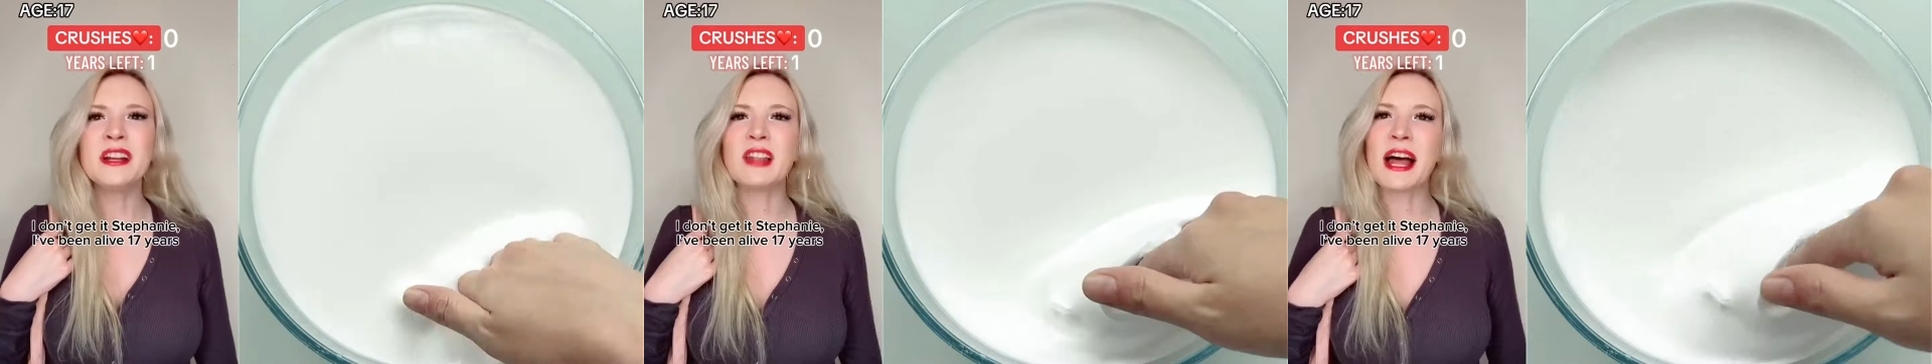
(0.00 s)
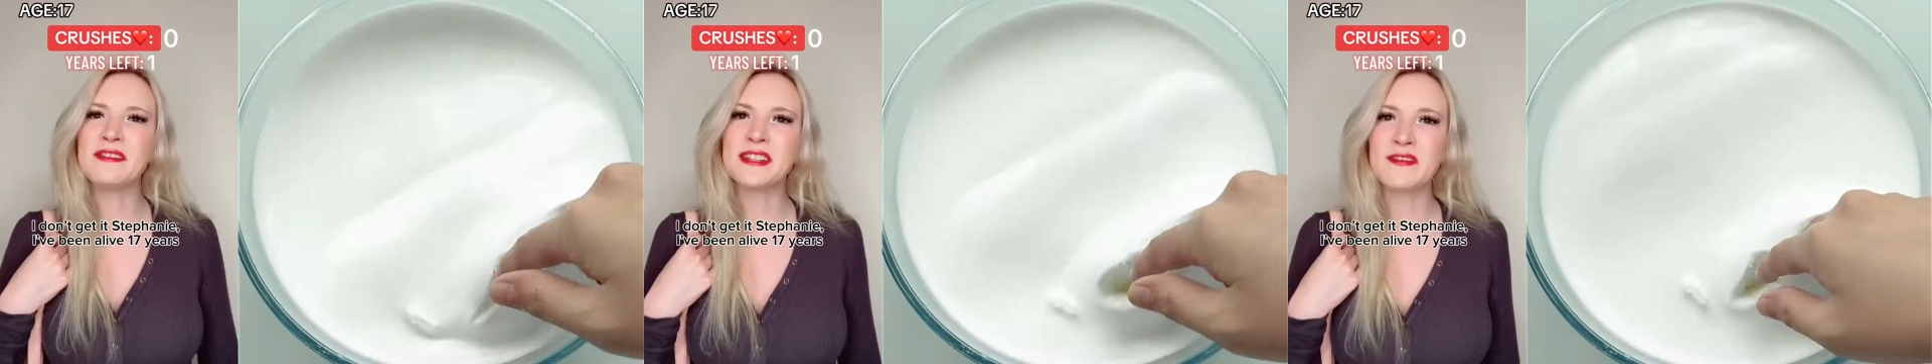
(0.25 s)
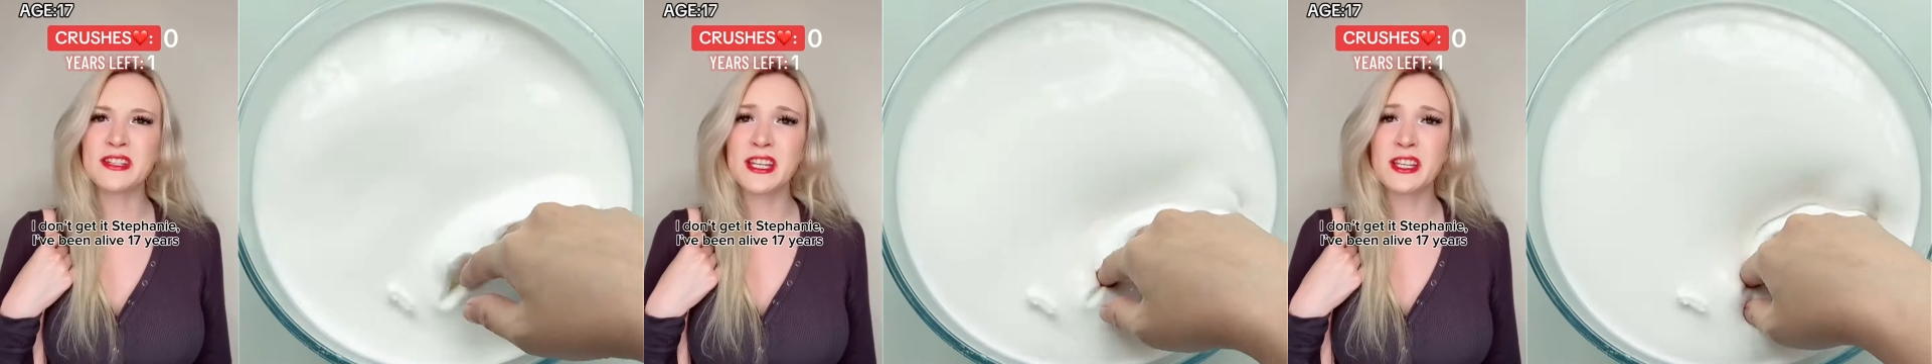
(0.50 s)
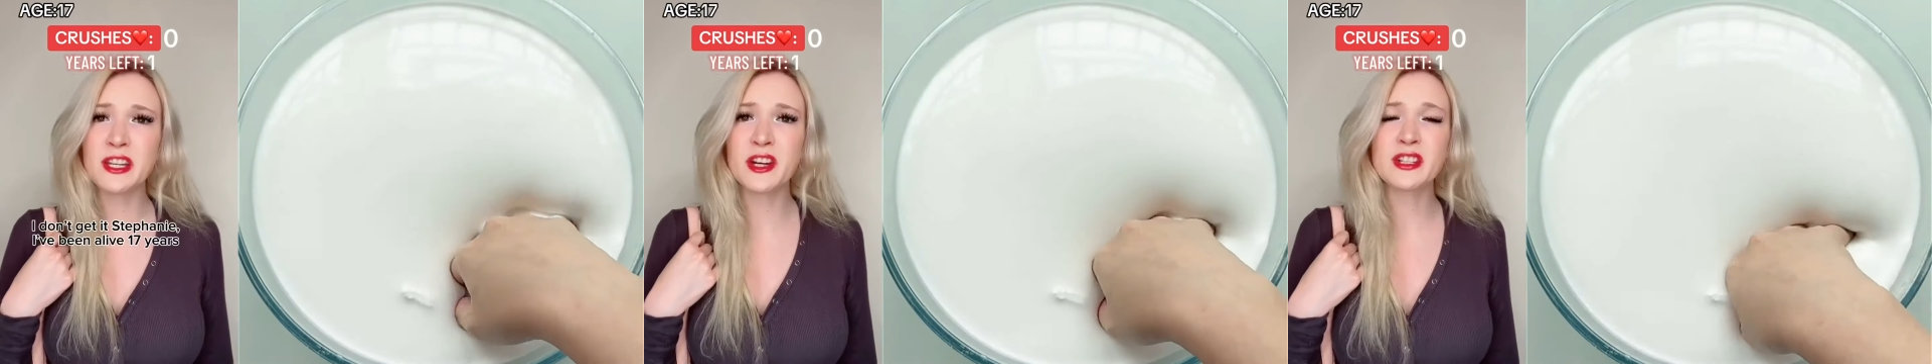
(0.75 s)
17
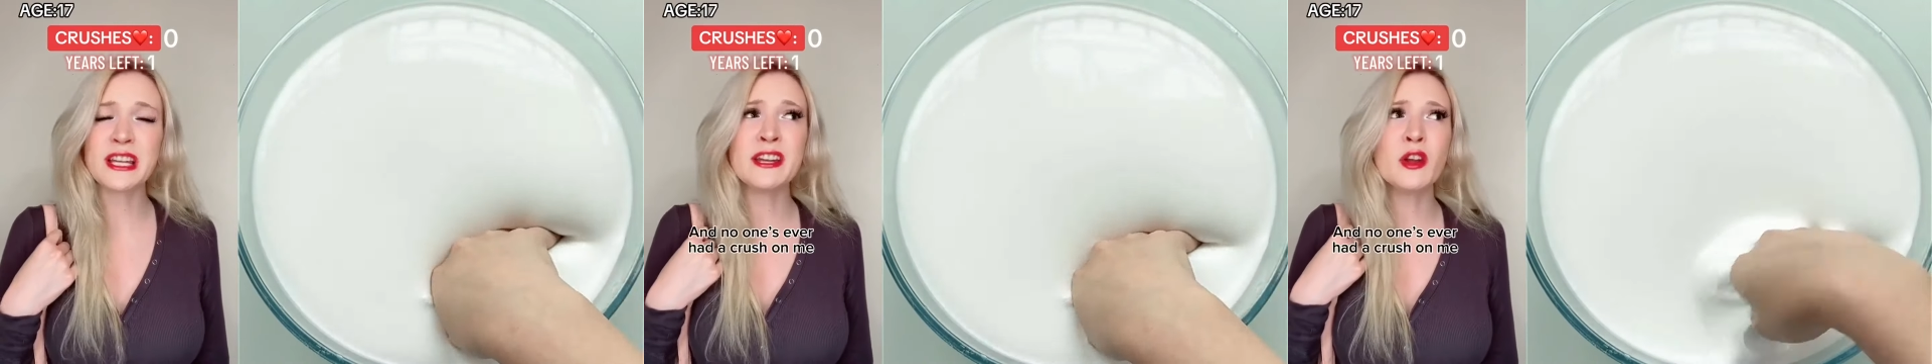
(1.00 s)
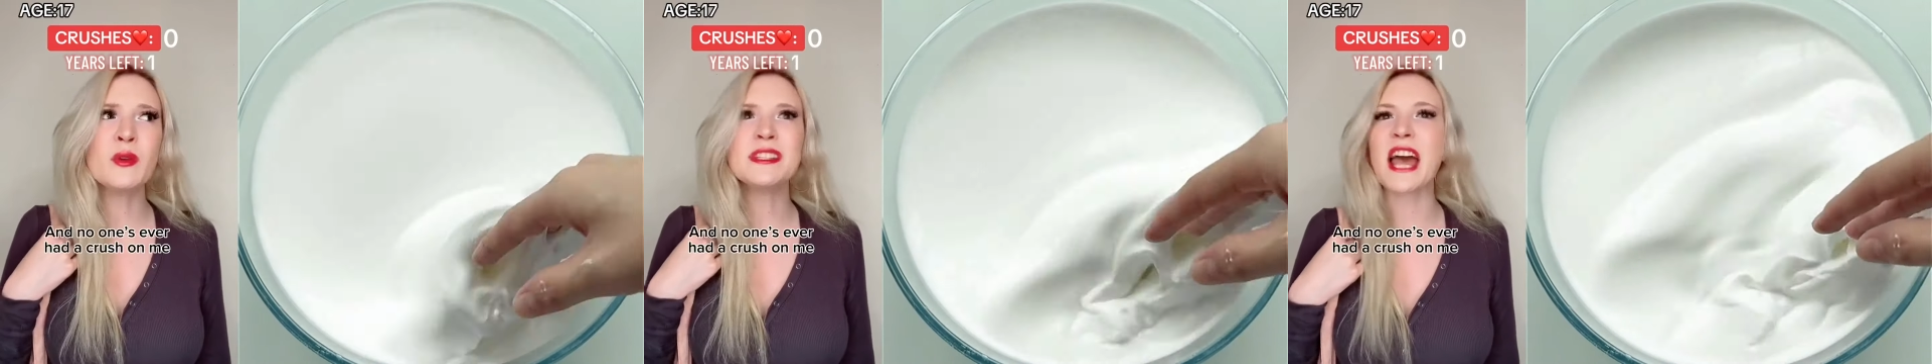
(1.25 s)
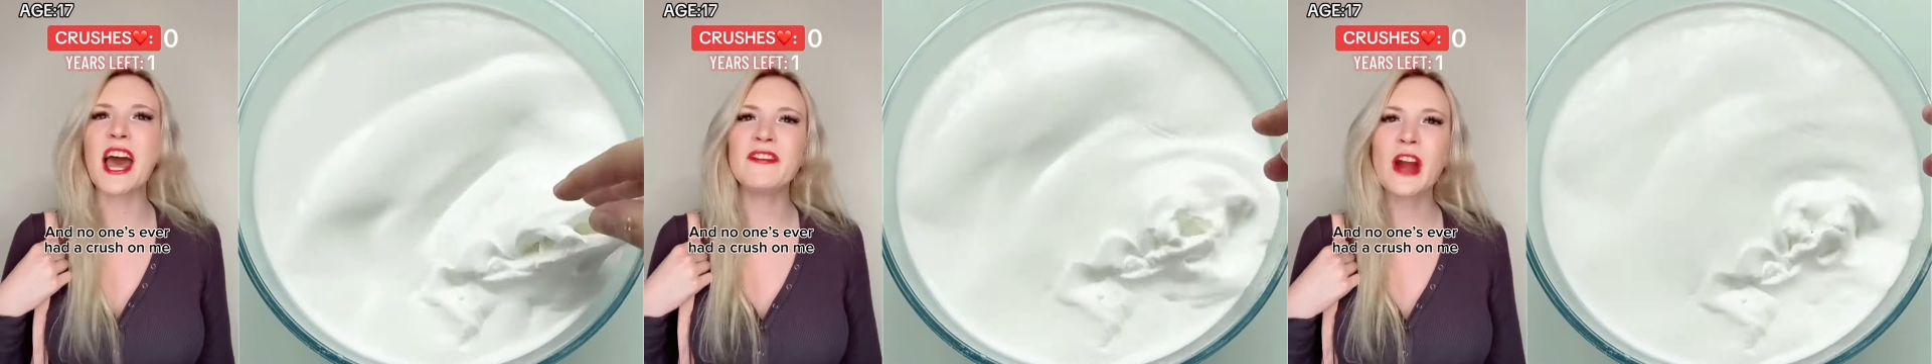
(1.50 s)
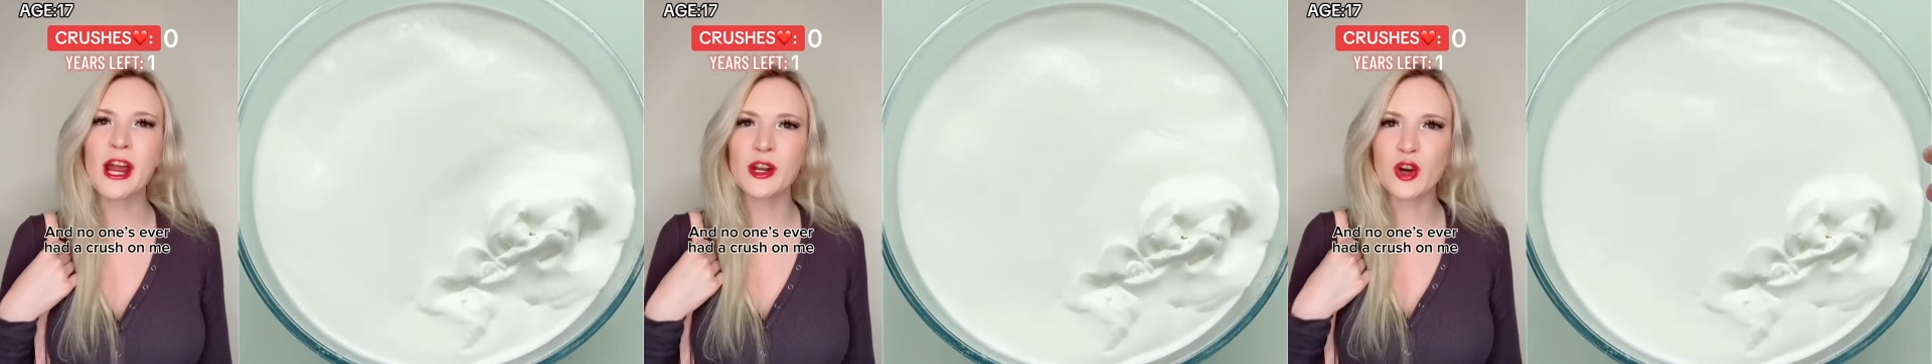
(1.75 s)
years, and no one's ever had a
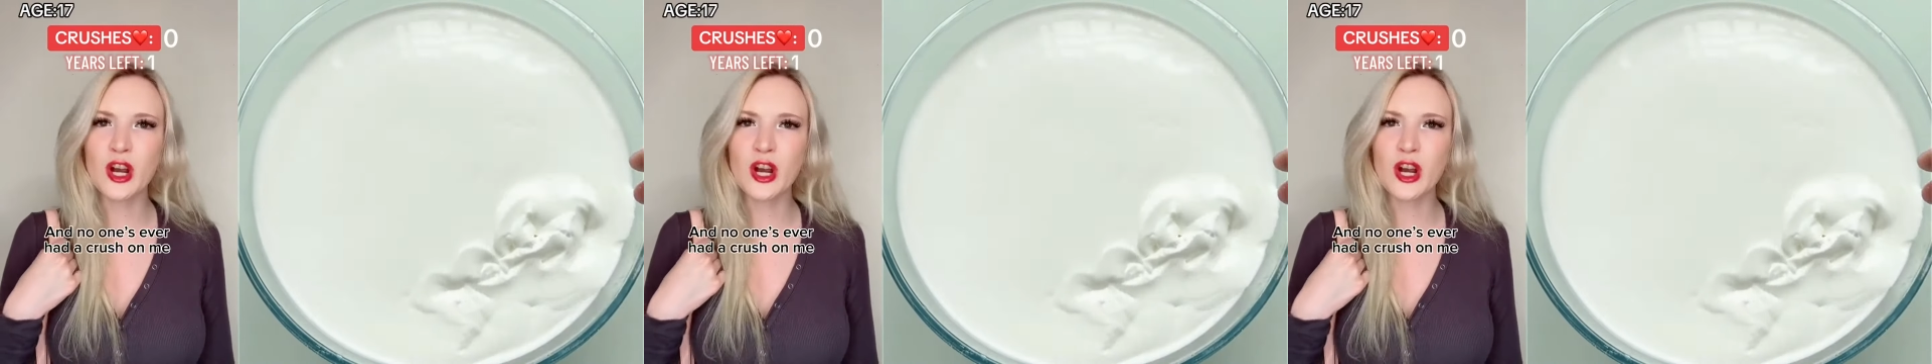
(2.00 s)
crush on-